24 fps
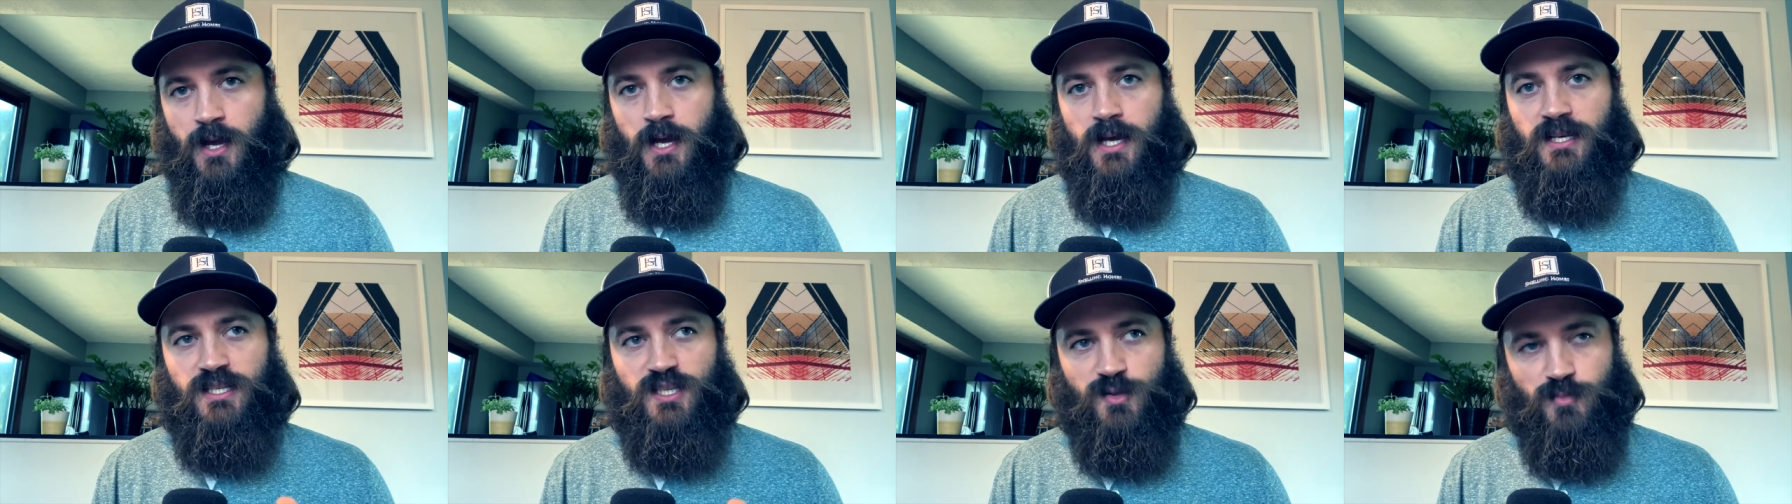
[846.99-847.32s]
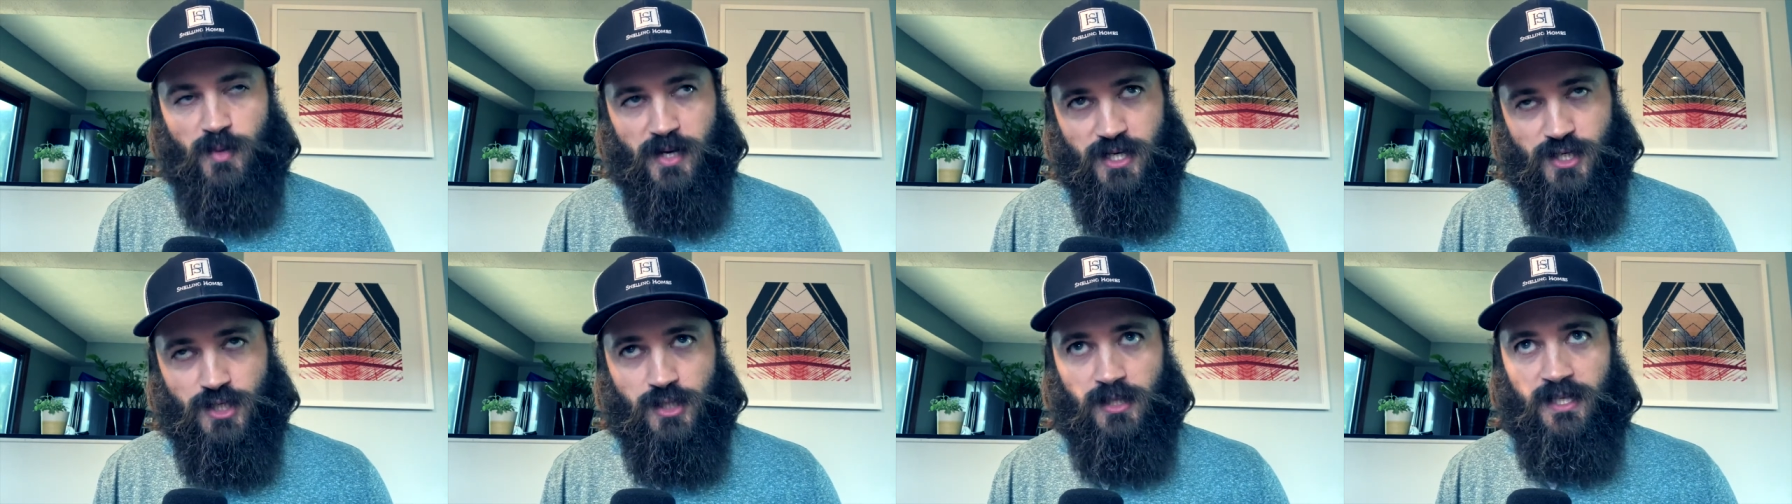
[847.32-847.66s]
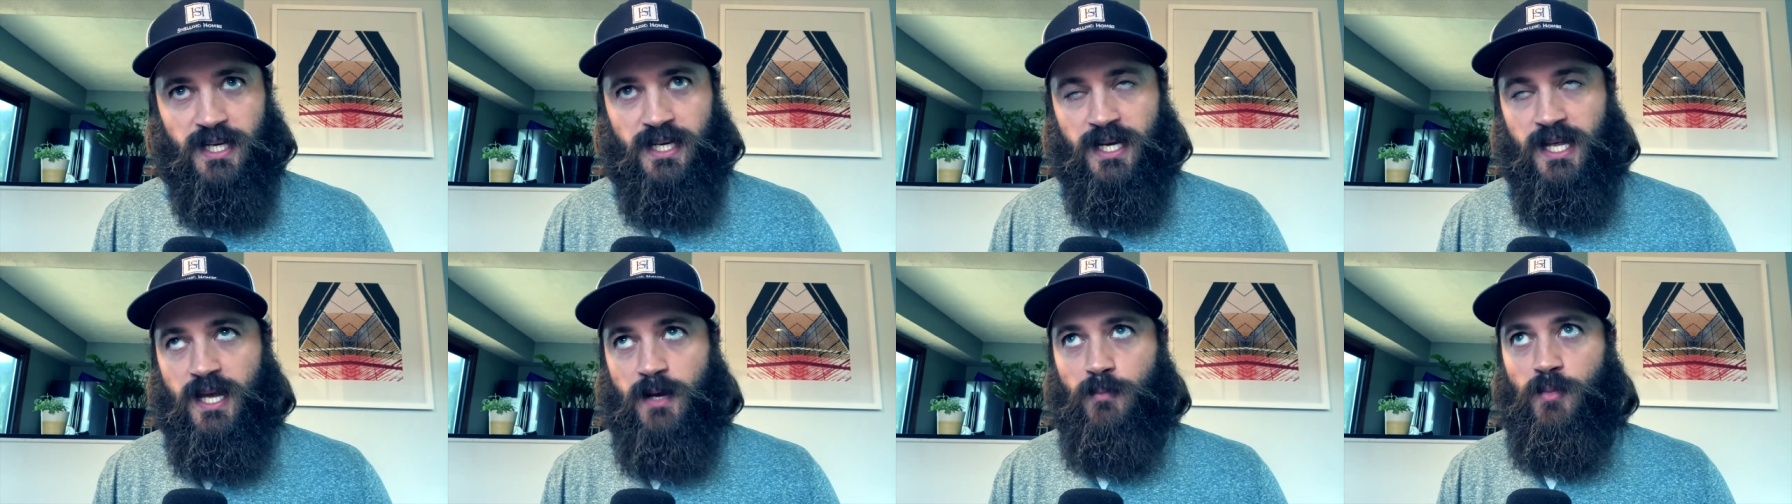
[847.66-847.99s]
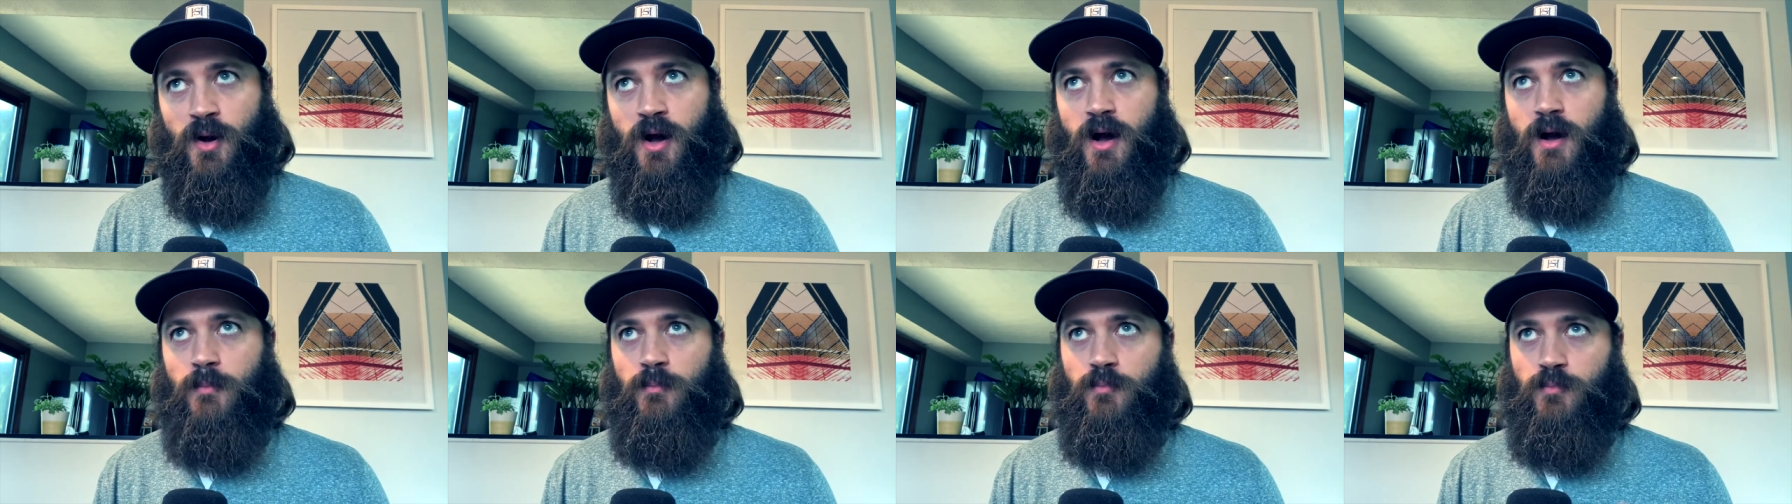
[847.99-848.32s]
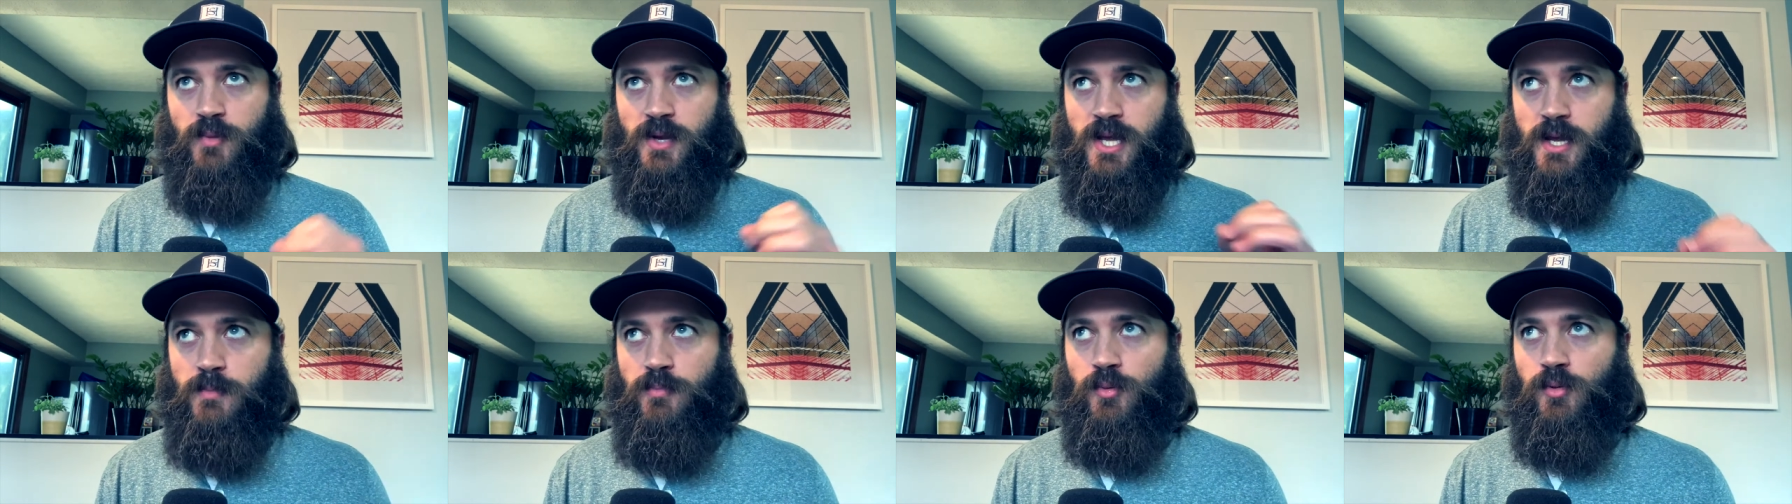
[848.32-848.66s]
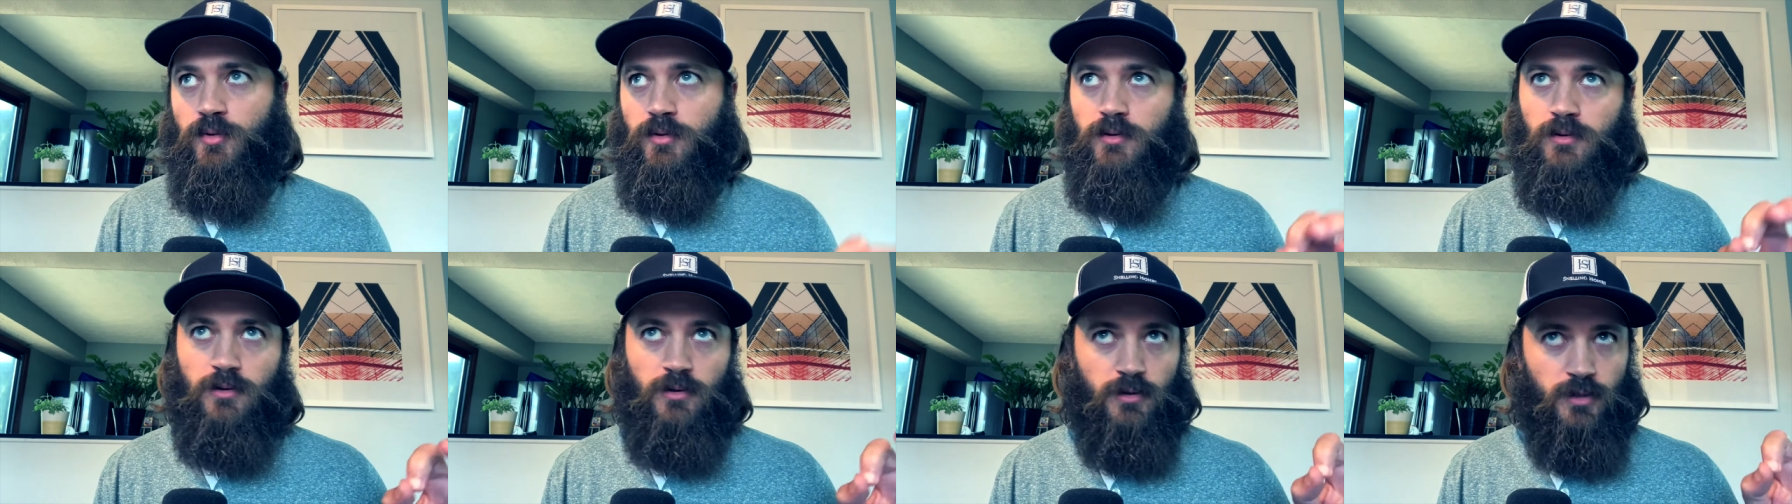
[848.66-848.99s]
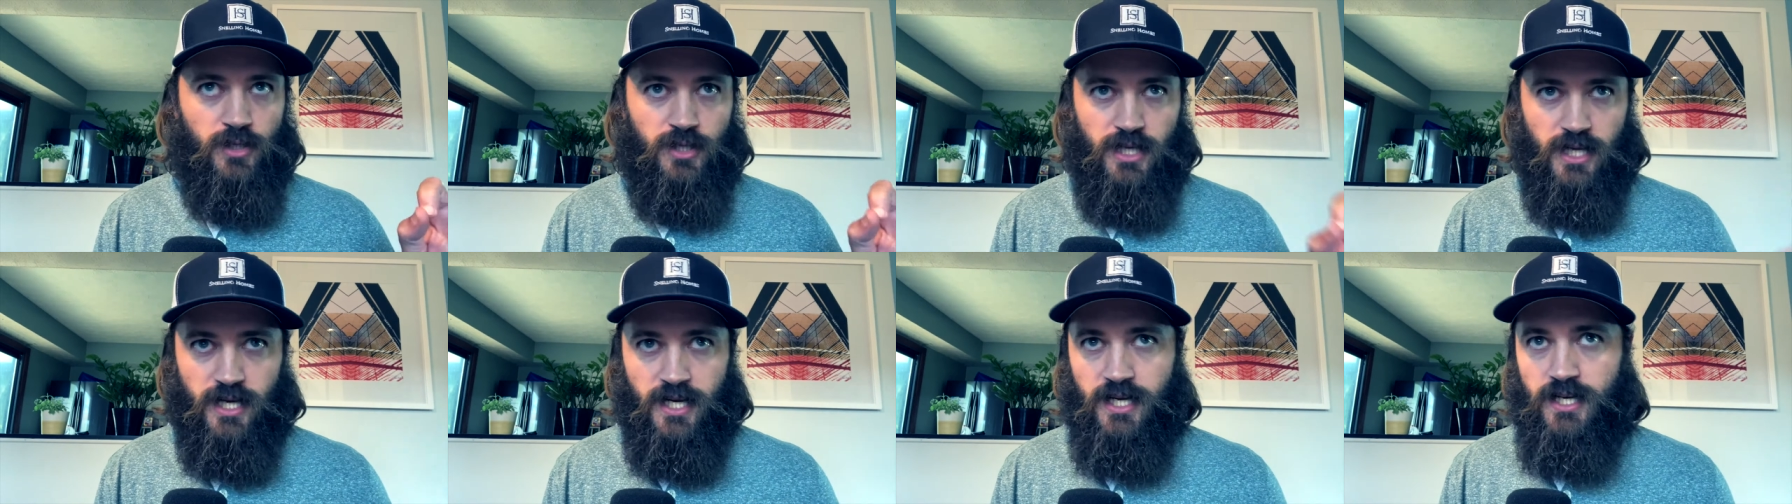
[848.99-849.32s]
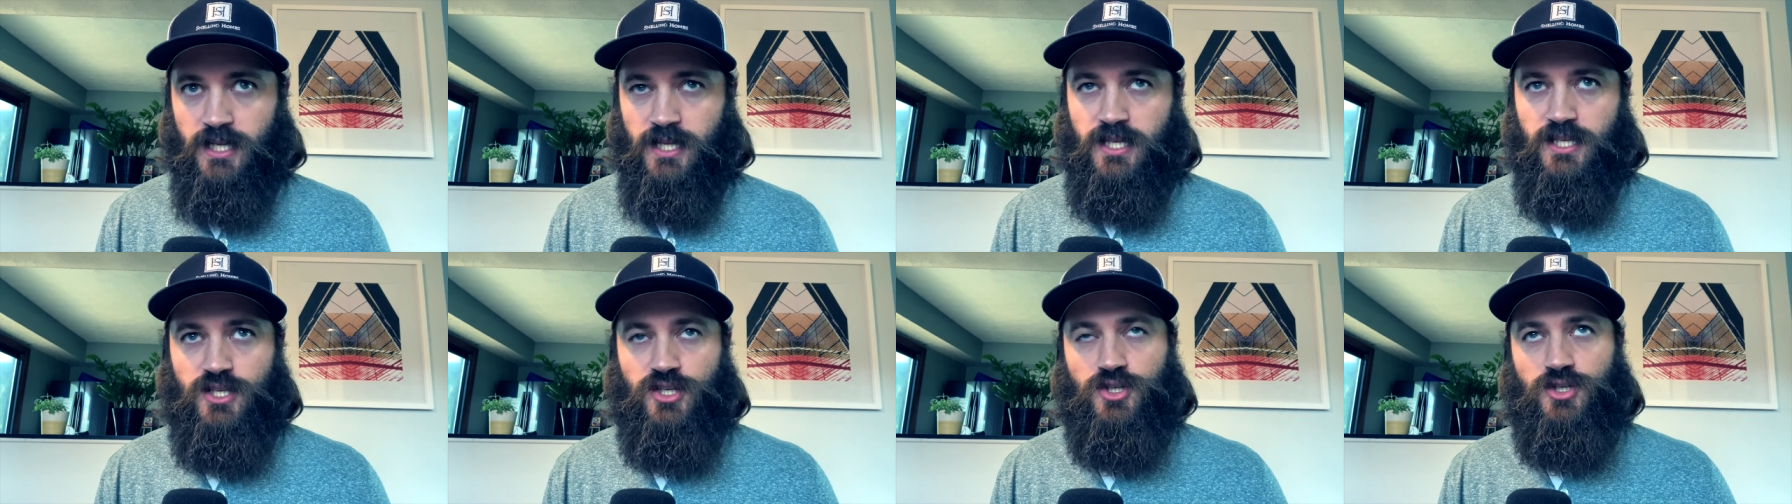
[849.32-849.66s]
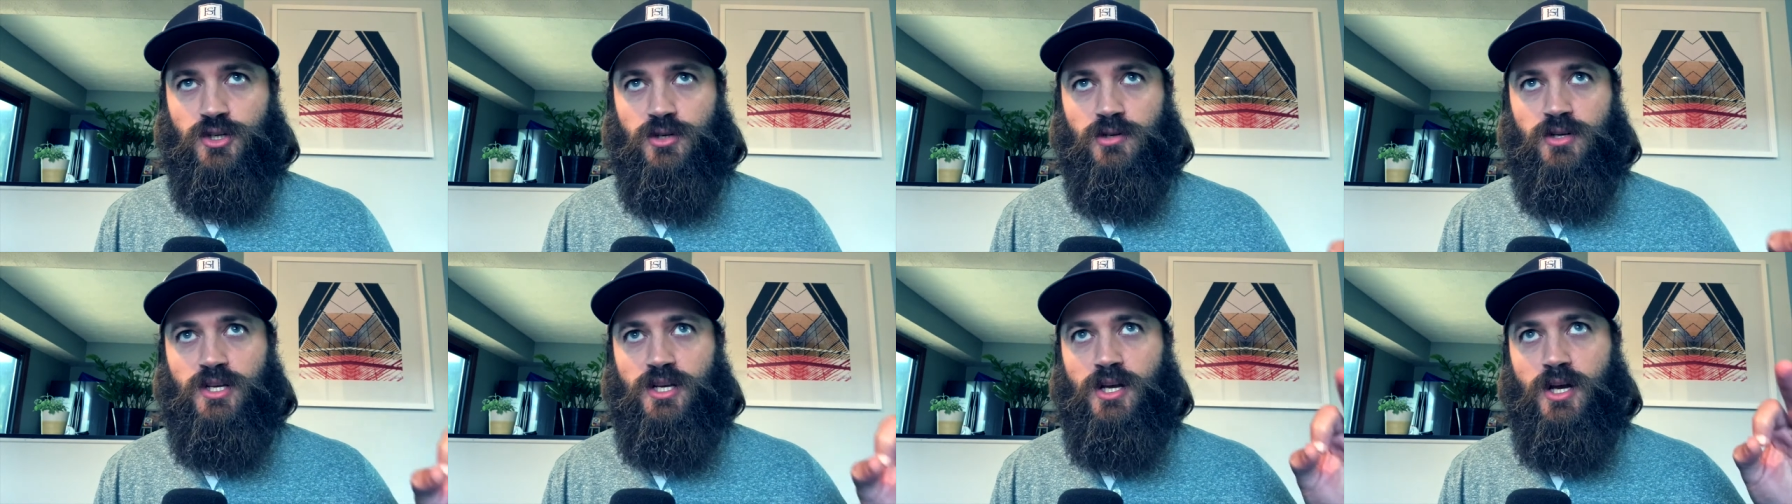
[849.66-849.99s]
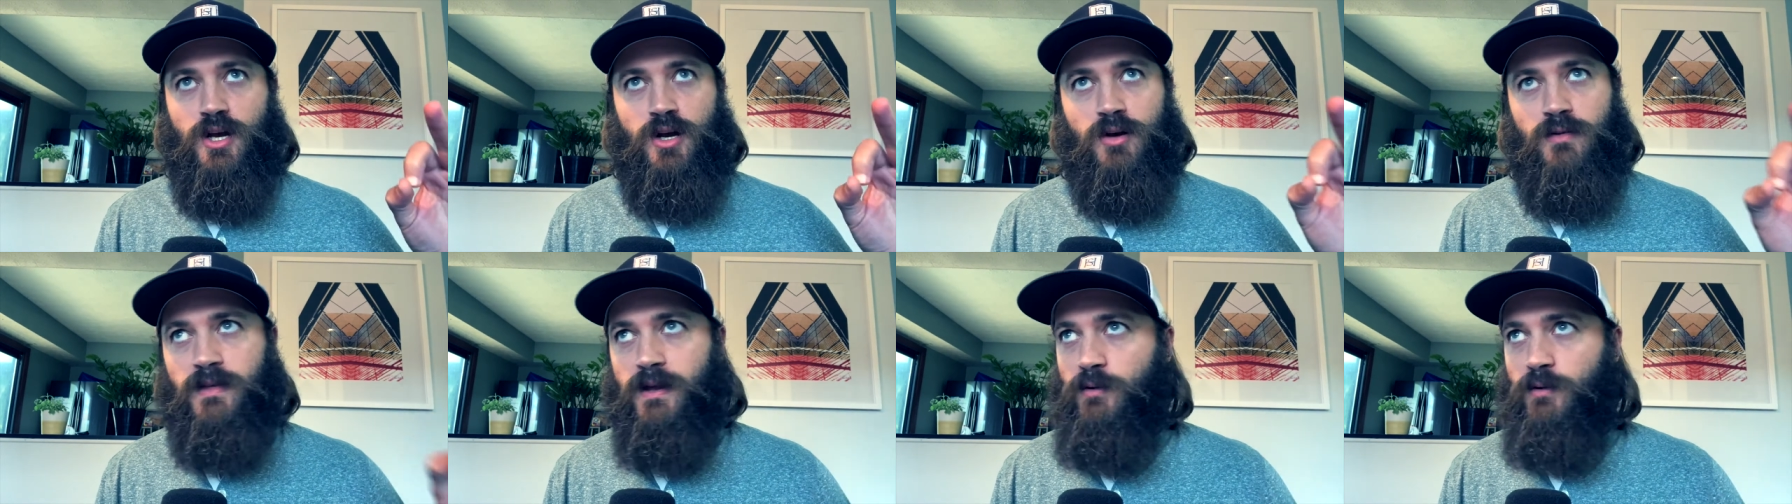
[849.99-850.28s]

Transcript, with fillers: especially in hip hop, people get into the studio,